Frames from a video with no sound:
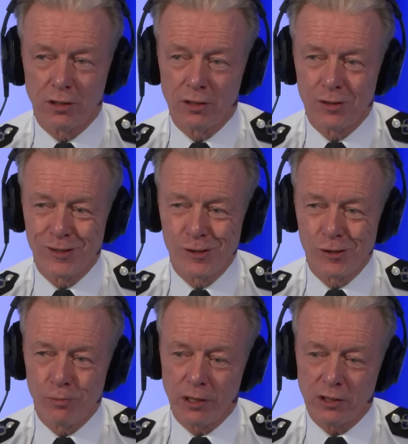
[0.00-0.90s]

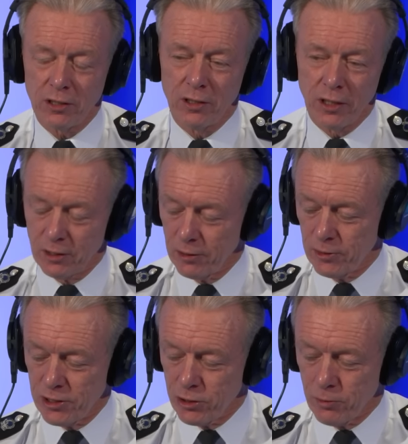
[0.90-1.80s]
fancied. But I think Nick,
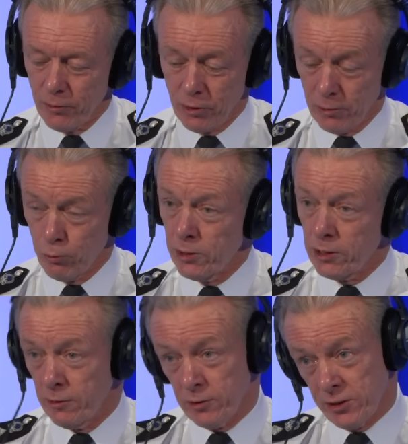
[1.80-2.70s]
this is where we've got to
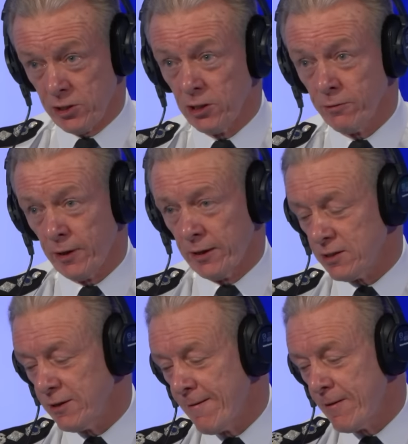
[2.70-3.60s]
work. Let's see the
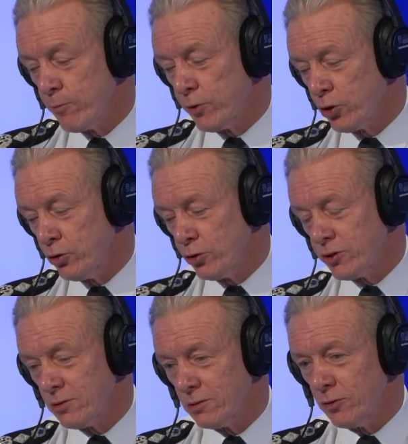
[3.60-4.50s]
facts. But of
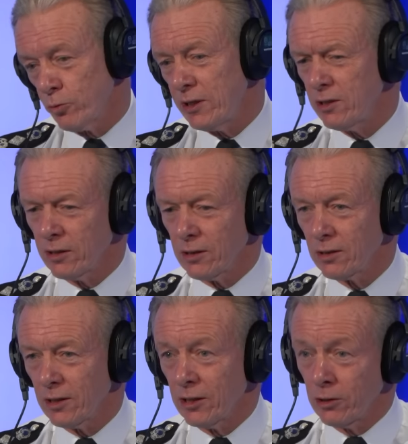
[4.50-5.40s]
course, we
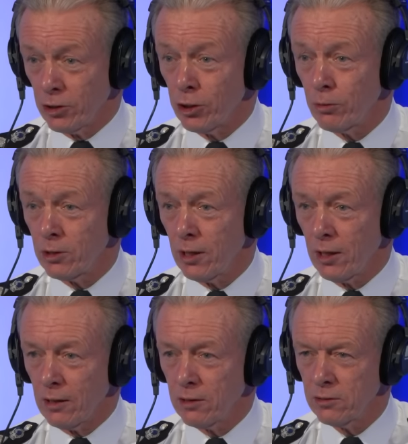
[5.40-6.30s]
think in the
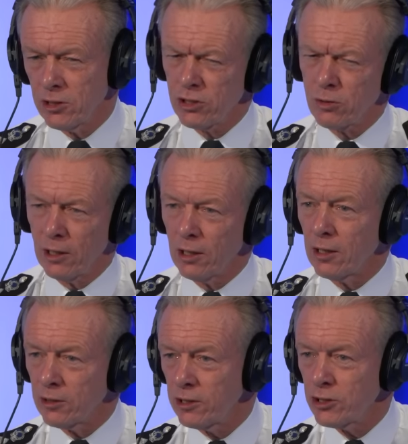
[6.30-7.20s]
UK this is quite a
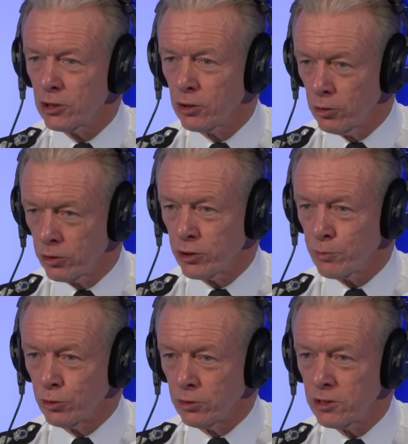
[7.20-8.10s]
hard thing to go across
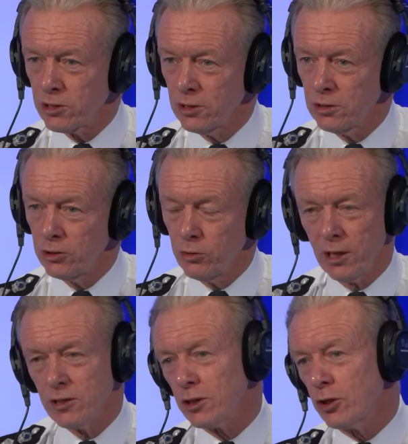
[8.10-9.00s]
borders. You
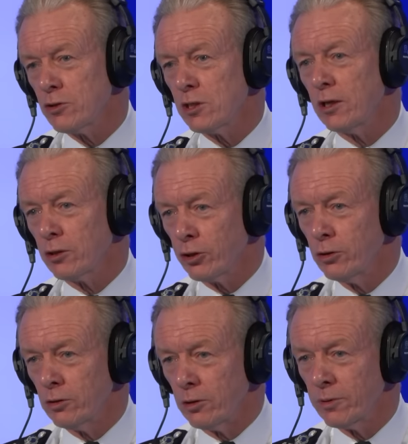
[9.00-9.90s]
get into continental
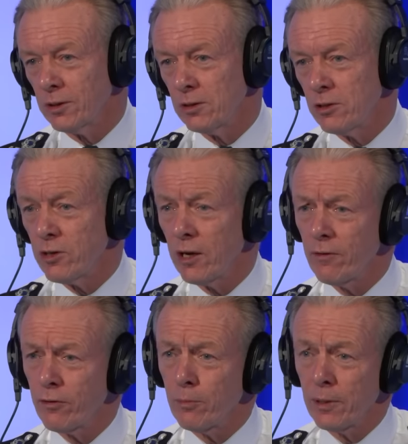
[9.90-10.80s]
Europe,
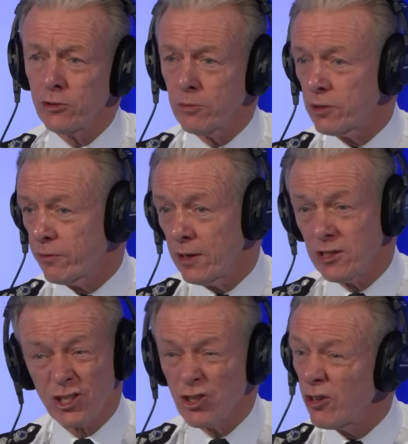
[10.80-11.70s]
driving from Belgium to
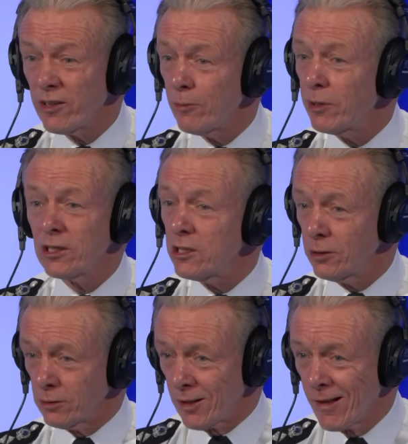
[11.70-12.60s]
France is not that big a deal.